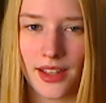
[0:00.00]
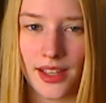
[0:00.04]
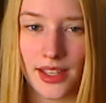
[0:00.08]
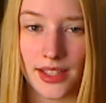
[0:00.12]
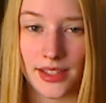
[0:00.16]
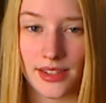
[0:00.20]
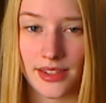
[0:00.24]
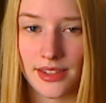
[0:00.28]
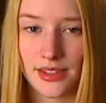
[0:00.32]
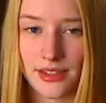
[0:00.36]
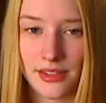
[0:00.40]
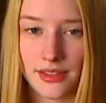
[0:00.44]

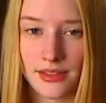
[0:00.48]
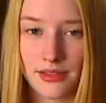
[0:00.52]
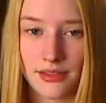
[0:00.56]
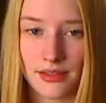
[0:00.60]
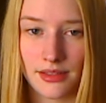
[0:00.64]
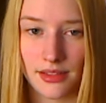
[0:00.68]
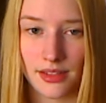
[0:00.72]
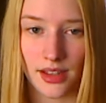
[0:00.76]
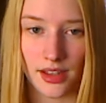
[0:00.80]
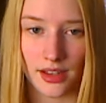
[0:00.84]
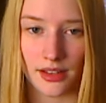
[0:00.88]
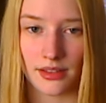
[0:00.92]
it's
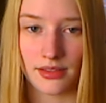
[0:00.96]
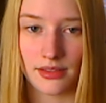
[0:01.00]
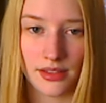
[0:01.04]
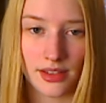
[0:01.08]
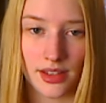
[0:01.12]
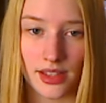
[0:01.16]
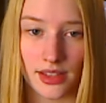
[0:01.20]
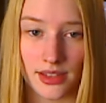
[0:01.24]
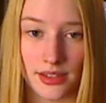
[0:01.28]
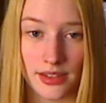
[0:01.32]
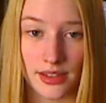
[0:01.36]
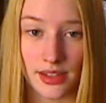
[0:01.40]

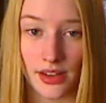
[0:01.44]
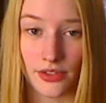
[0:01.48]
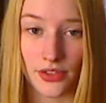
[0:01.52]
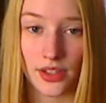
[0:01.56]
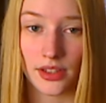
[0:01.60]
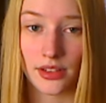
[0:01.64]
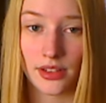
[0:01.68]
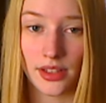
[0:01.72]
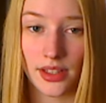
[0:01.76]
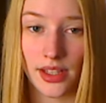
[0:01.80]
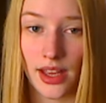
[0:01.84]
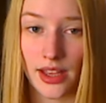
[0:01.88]

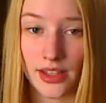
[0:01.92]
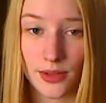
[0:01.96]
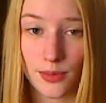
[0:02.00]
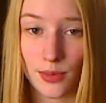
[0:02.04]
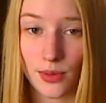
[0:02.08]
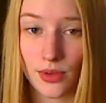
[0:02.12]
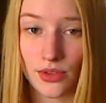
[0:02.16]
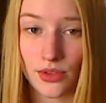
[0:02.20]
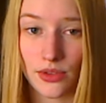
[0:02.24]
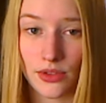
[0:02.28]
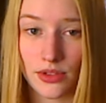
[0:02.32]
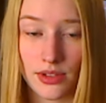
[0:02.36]
definitely
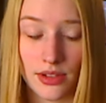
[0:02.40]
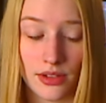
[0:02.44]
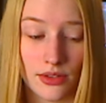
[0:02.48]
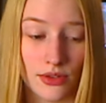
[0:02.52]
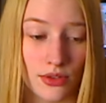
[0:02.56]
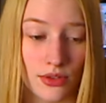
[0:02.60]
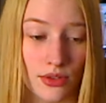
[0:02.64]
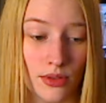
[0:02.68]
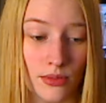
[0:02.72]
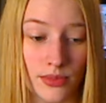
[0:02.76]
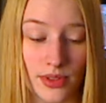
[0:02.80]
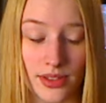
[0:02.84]
Asperger
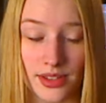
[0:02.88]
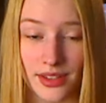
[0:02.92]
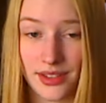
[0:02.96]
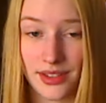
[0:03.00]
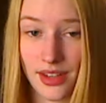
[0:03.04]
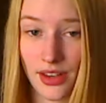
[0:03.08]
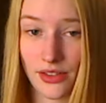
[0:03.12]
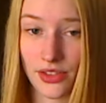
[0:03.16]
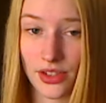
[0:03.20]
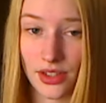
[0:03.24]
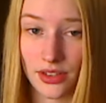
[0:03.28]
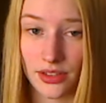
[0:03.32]
Syndrome, it's
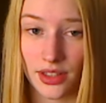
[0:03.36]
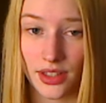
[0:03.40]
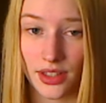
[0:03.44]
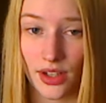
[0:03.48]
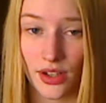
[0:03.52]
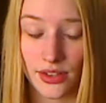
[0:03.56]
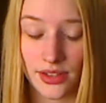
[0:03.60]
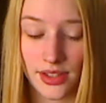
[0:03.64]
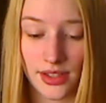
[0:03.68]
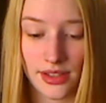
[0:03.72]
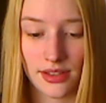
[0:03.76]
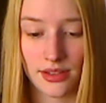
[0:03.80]
definitely
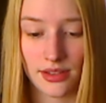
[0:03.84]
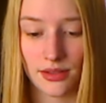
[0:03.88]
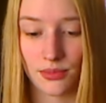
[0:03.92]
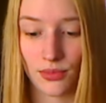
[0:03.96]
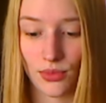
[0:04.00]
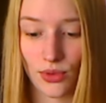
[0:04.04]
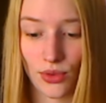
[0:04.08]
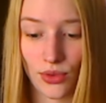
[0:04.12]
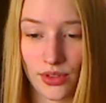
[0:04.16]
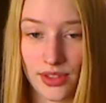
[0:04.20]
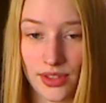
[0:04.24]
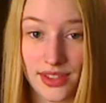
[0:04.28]

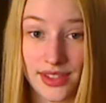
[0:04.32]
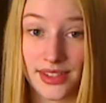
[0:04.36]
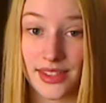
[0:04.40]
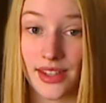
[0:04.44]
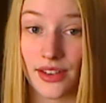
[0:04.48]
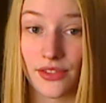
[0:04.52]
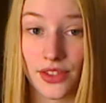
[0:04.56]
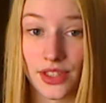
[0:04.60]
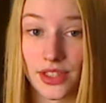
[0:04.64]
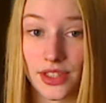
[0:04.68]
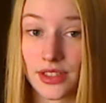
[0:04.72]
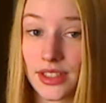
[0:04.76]
autism, or it's
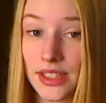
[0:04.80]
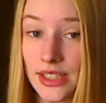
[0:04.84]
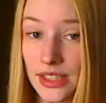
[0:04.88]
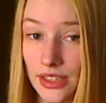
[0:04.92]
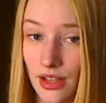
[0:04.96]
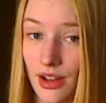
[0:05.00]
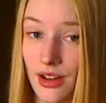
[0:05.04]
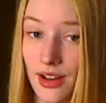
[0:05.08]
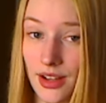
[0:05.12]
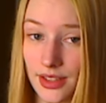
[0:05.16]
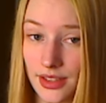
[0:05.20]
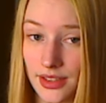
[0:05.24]
definitely
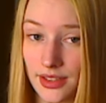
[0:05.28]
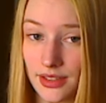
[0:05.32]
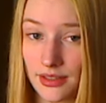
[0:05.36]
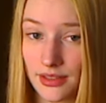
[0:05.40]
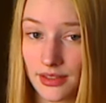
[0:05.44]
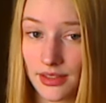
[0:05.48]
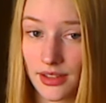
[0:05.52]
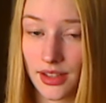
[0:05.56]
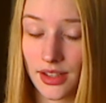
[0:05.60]
not.